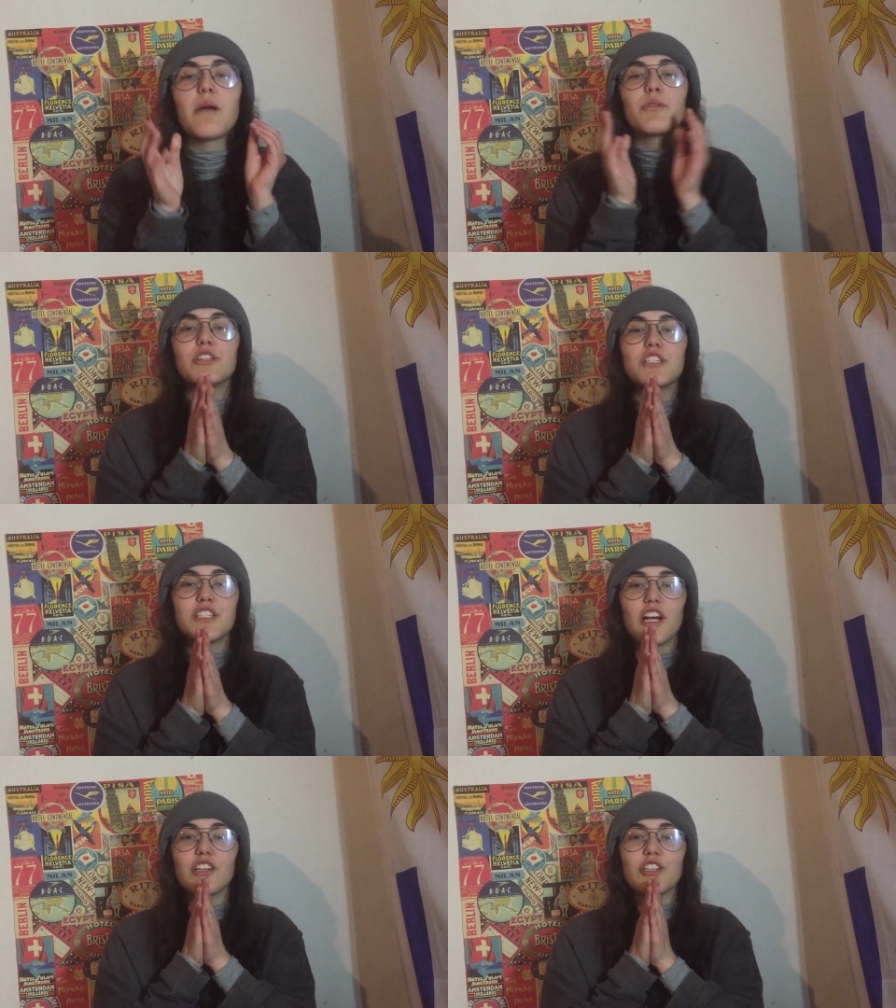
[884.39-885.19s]
I'm going to
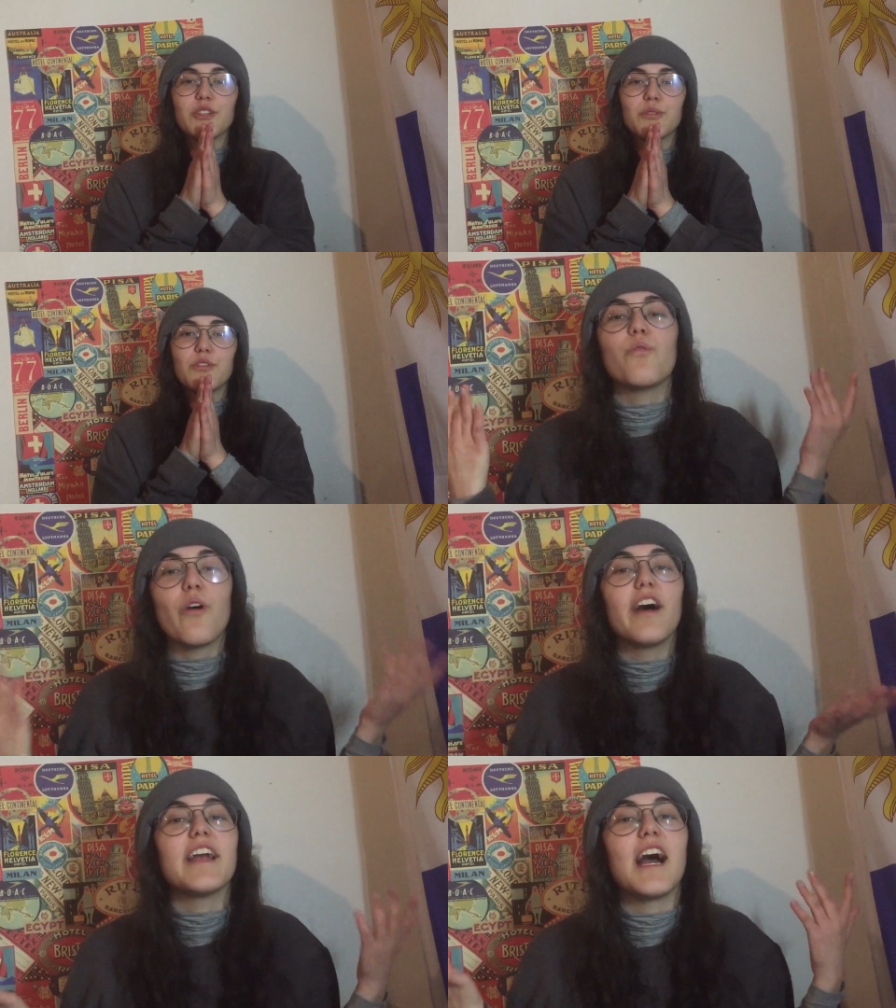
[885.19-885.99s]
tell you
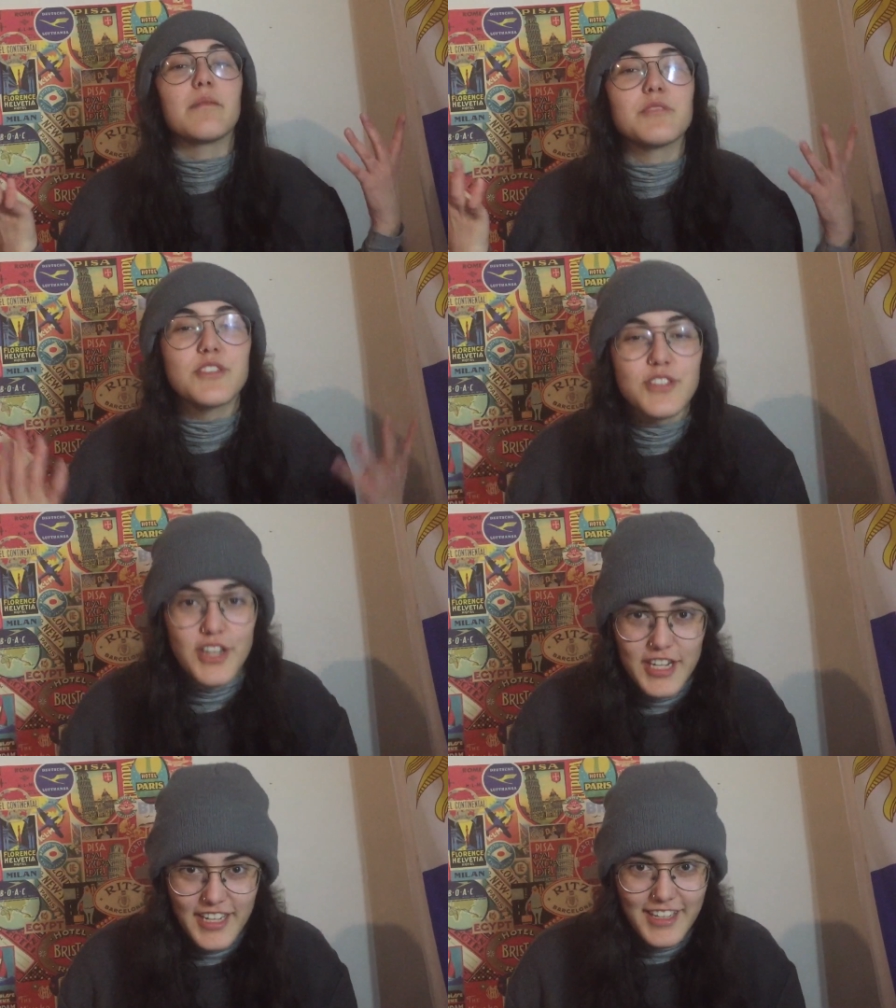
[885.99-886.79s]
what I'm
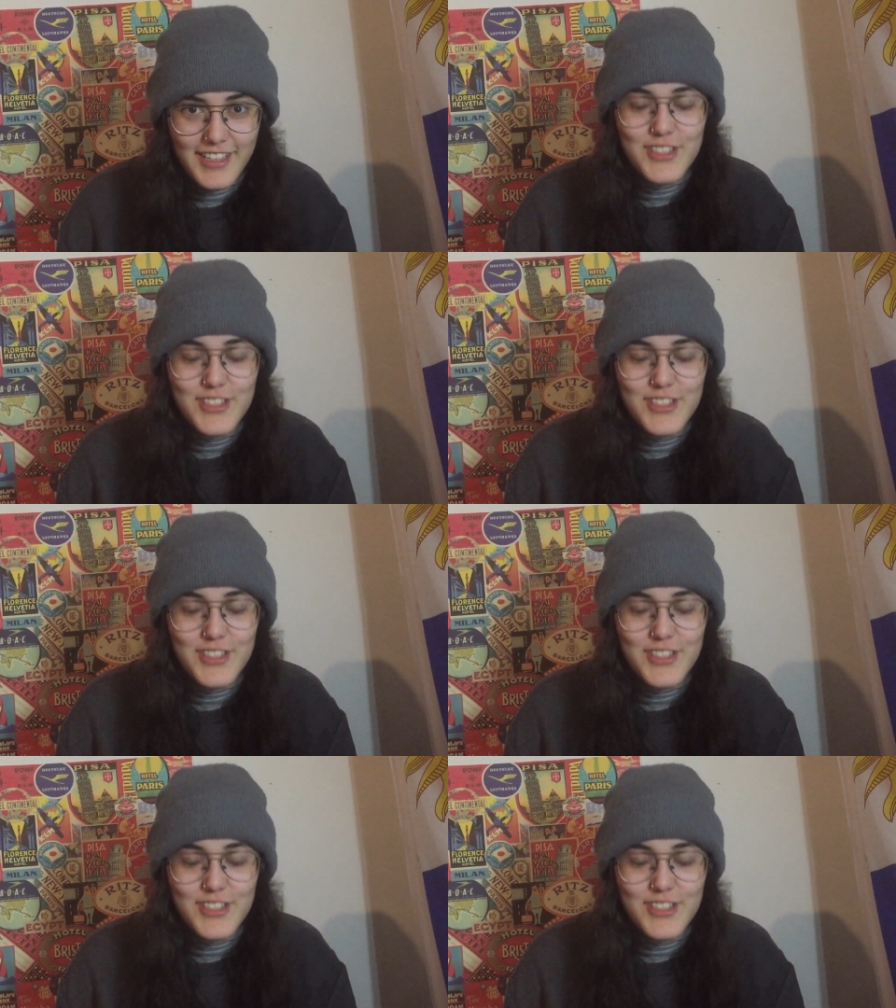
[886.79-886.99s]
studying.